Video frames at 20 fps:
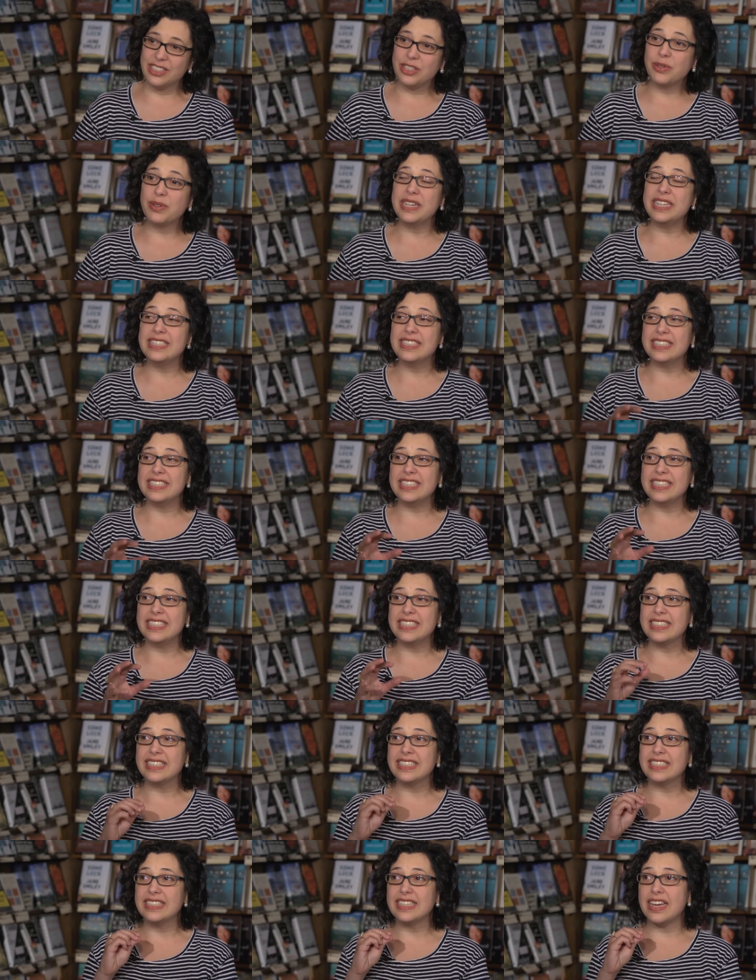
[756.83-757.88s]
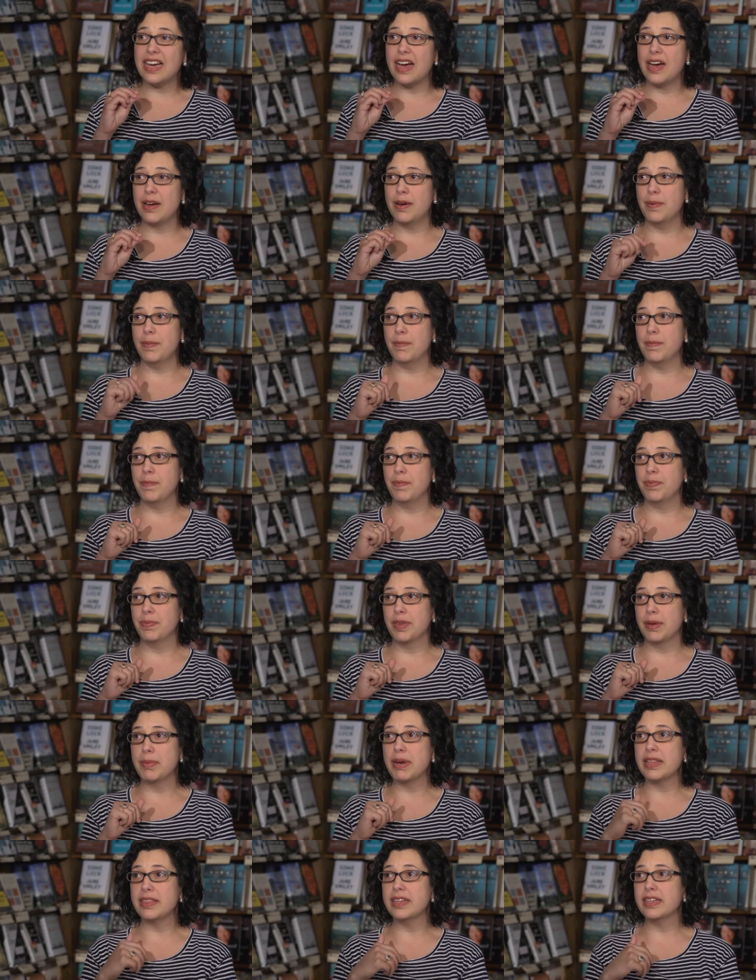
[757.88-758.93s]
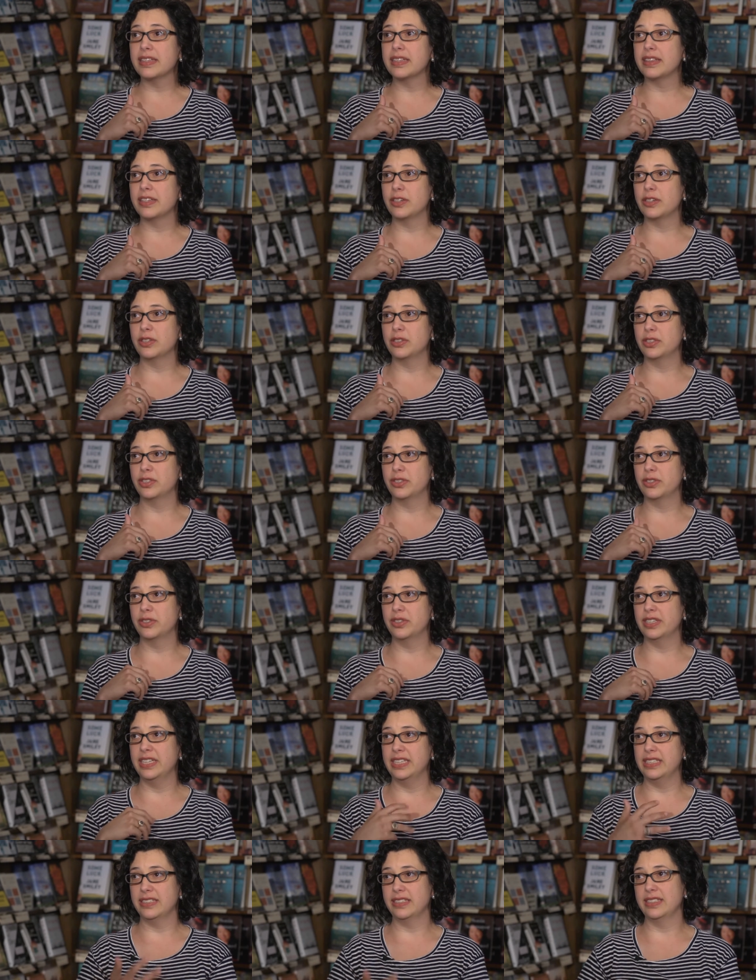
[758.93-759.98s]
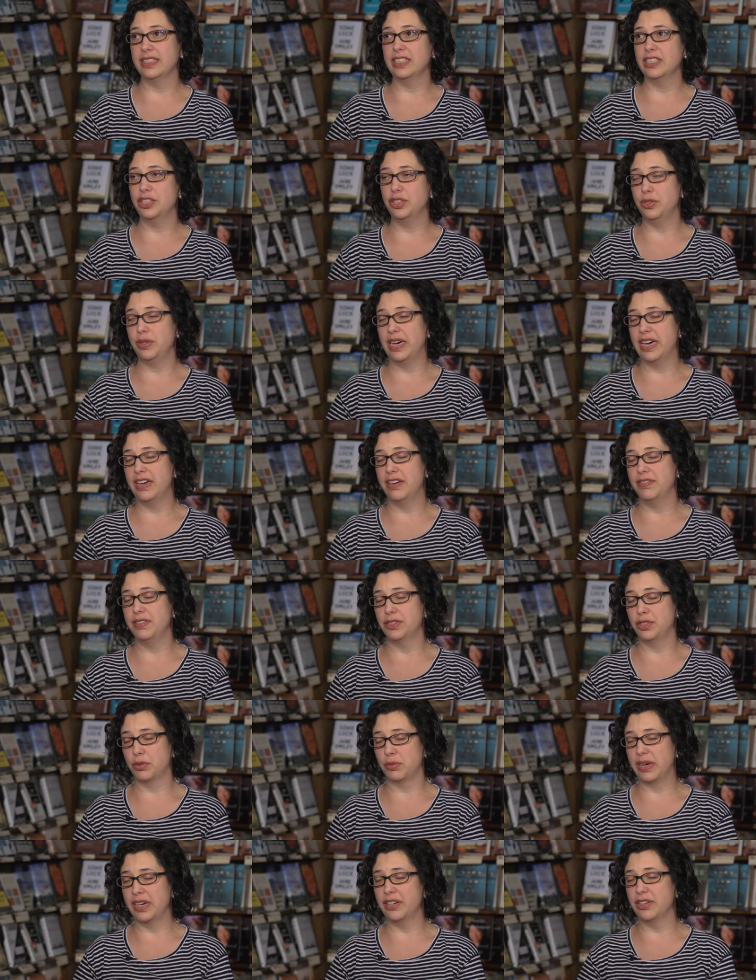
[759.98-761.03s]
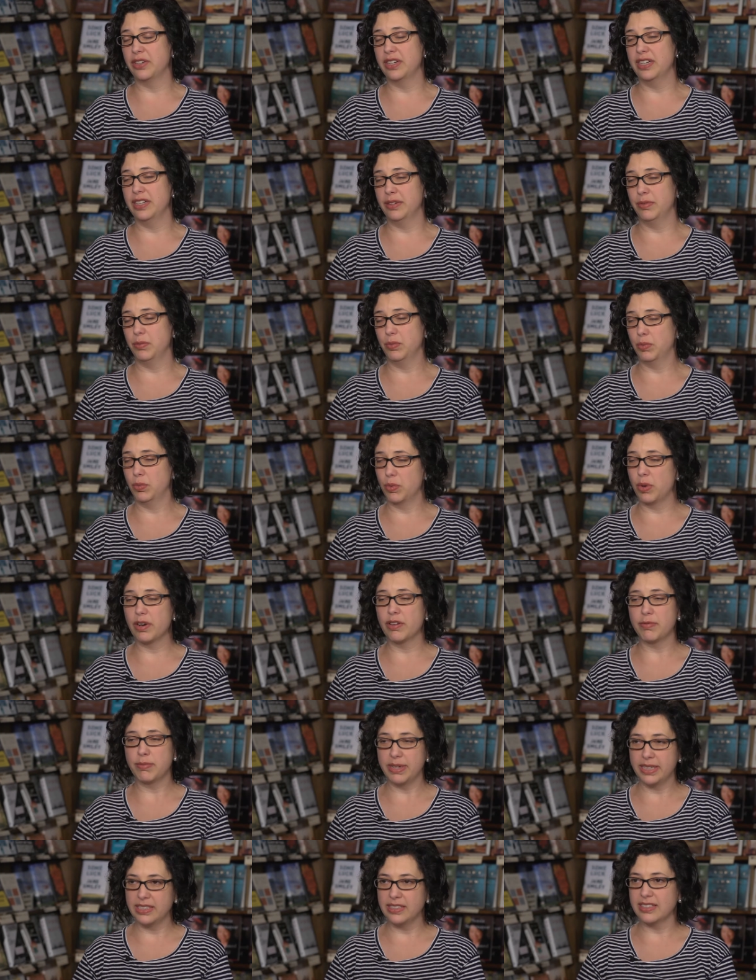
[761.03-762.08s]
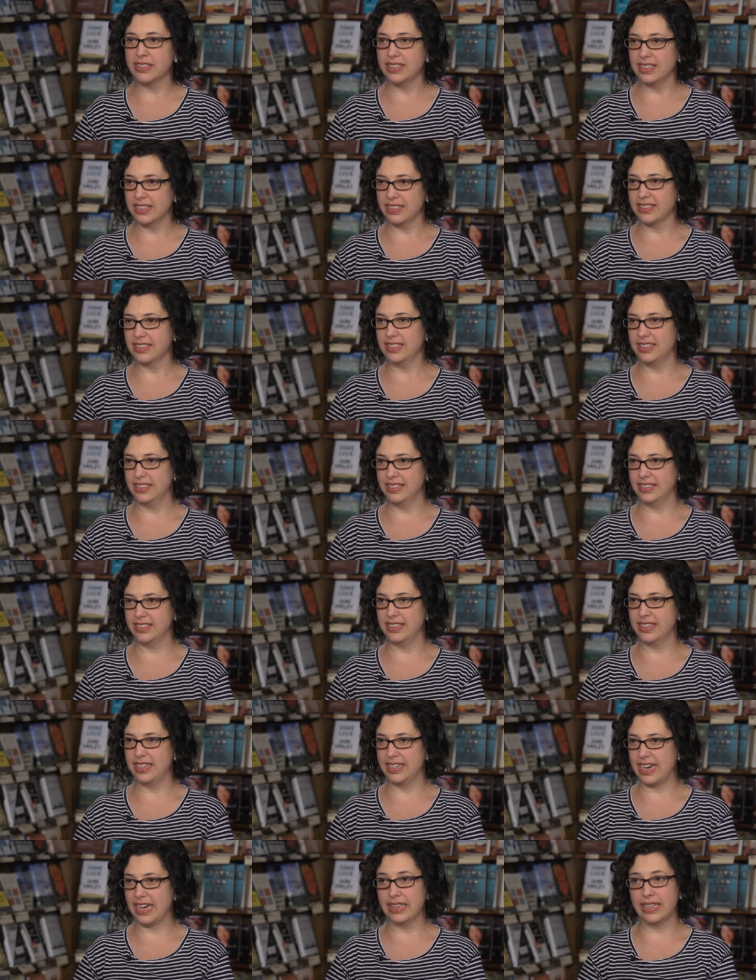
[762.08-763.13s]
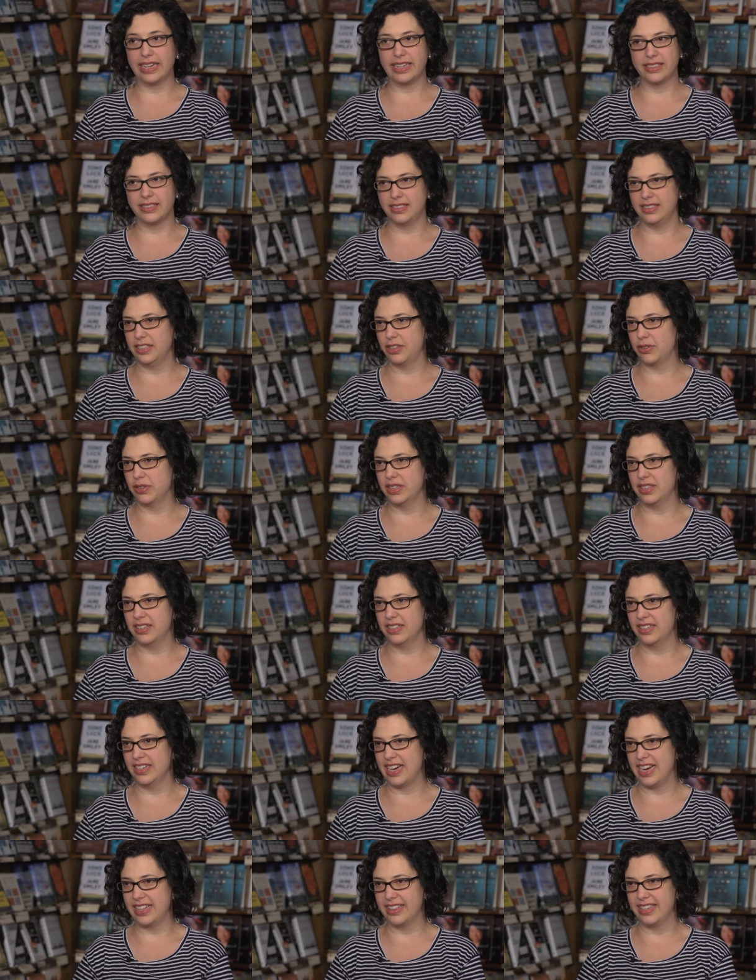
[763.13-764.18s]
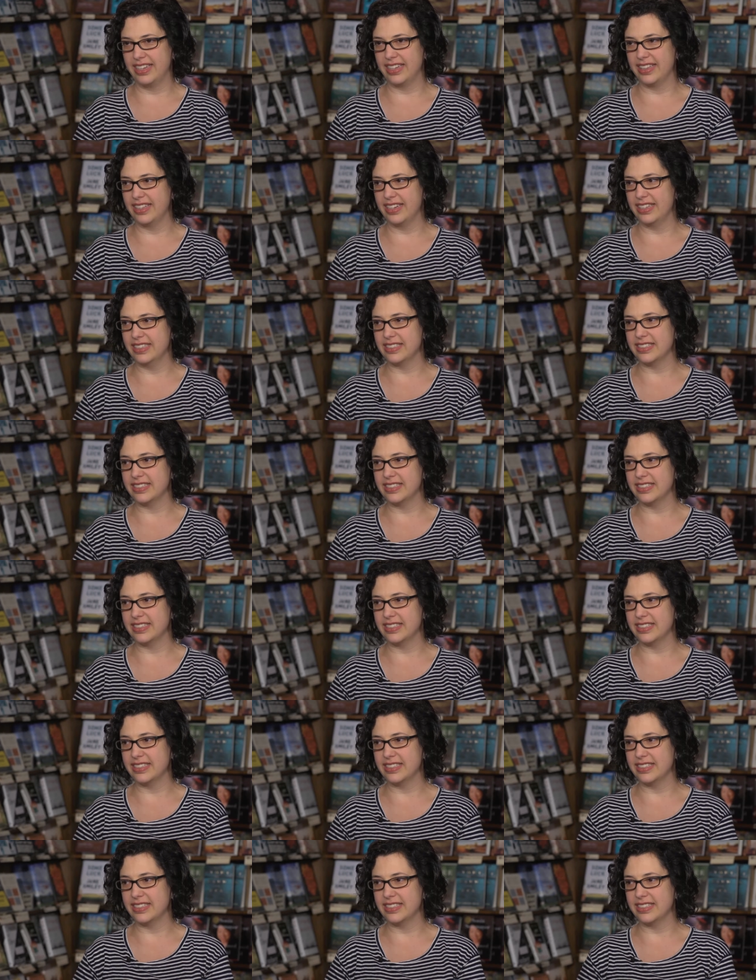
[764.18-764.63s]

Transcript: So it's I mean, I think that there are certain instincts you have as a writer, and one of my instincts is that I like a secret. I think that